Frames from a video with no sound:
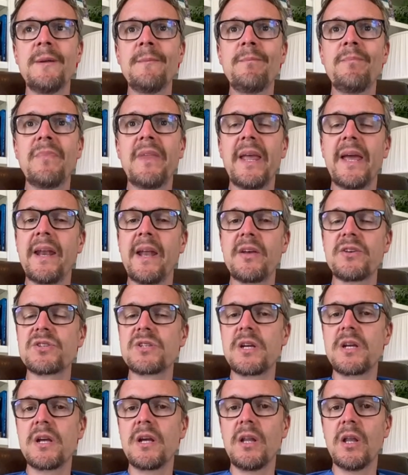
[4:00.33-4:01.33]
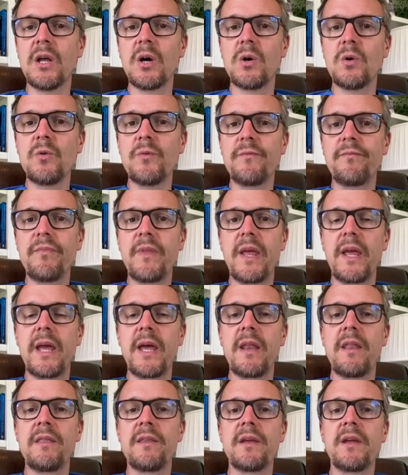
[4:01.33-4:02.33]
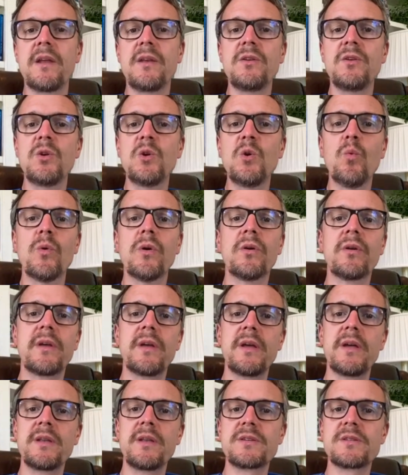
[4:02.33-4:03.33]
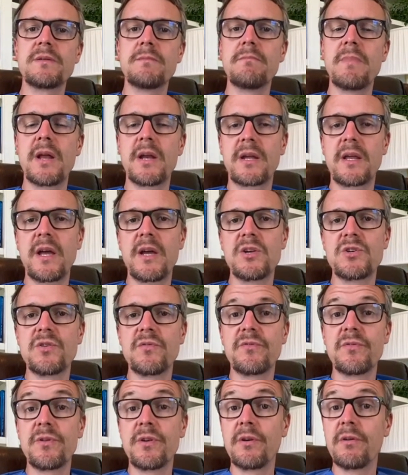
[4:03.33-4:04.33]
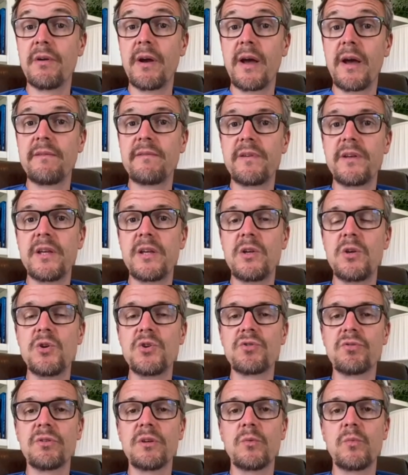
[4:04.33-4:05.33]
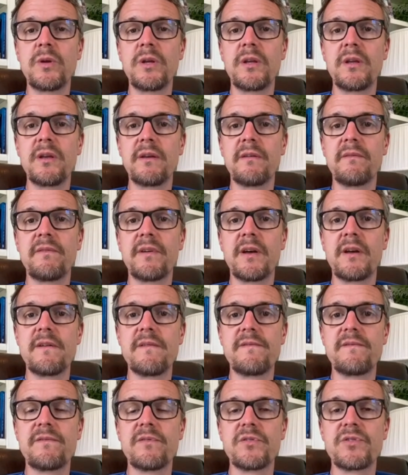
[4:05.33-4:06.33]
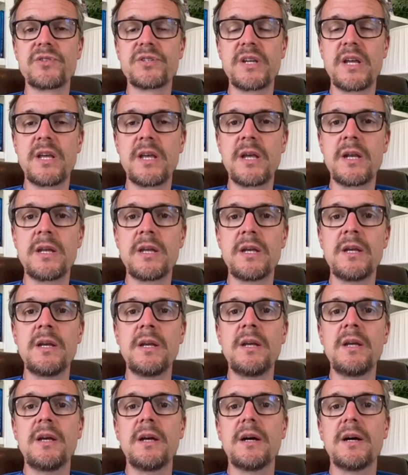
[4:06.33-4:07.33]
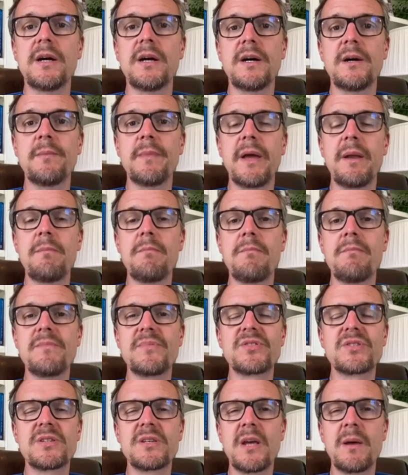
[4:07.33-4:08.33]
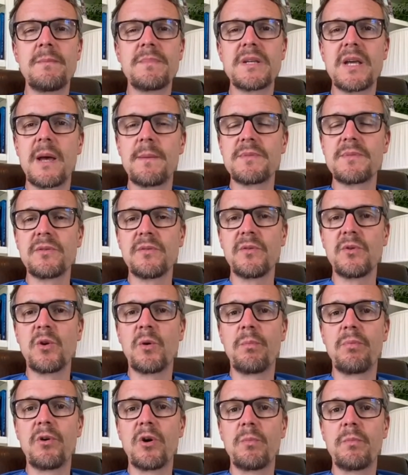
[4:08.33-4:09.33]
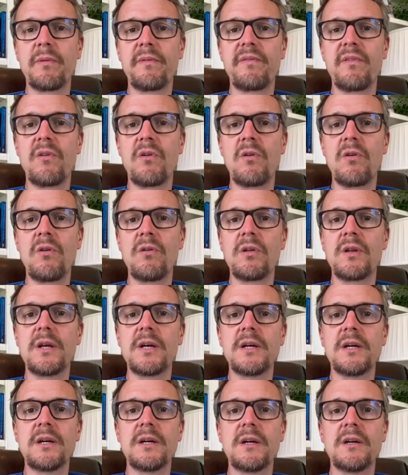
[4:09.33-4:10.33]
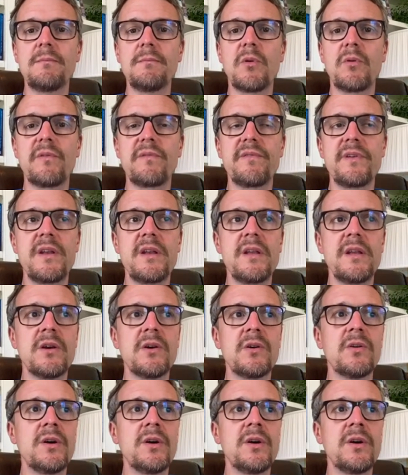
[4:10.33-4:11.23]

And I'll say hello, and then you will get some medication through your IV. Usually we give Versed and sometimes a little propofol or fentanyl.